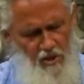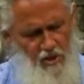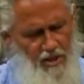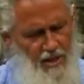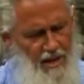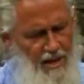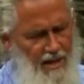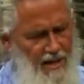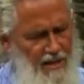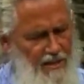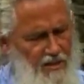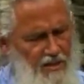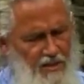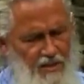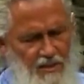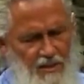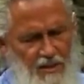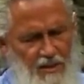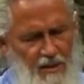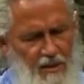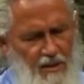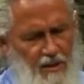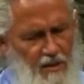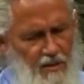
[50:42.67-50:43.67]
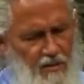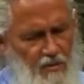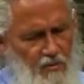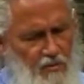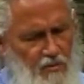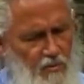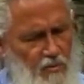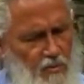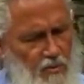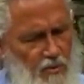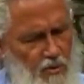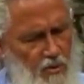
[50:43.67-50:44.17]
shines
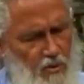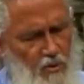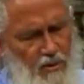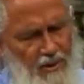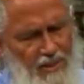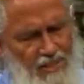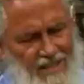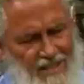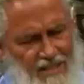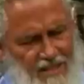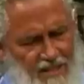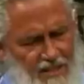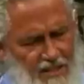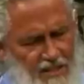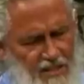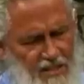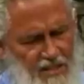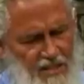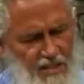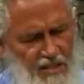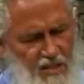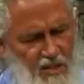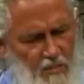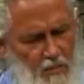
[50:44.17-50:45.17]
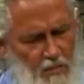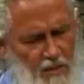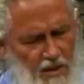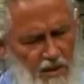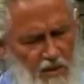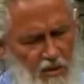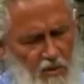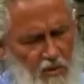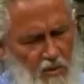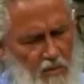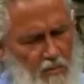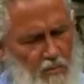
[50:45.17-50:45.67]
through your existence,
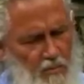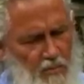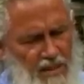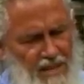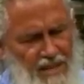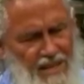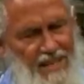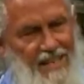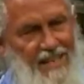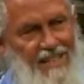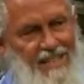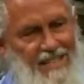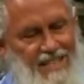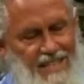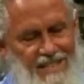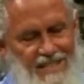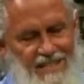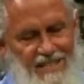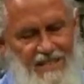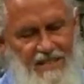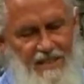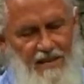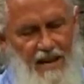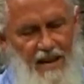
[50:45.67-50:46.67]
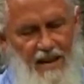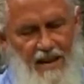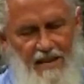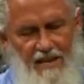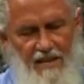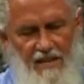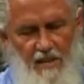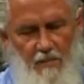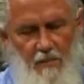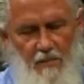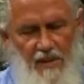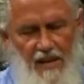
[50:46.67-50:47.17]
but your being does
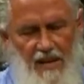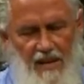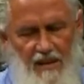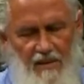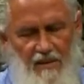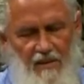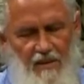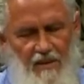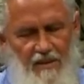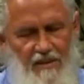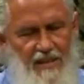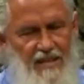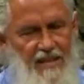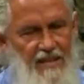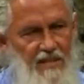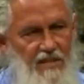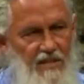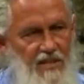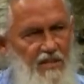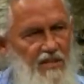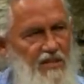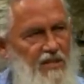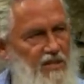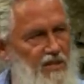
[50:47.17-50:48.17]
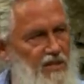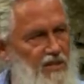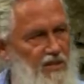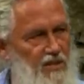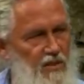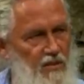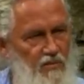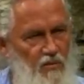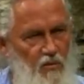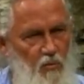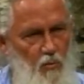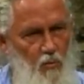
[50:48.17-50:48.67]
not depend on the existence
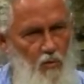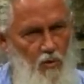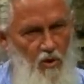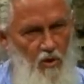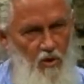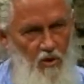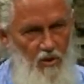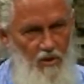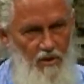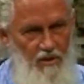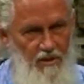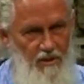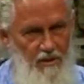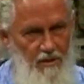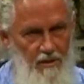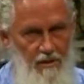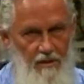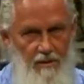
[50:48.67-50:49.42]
of the world.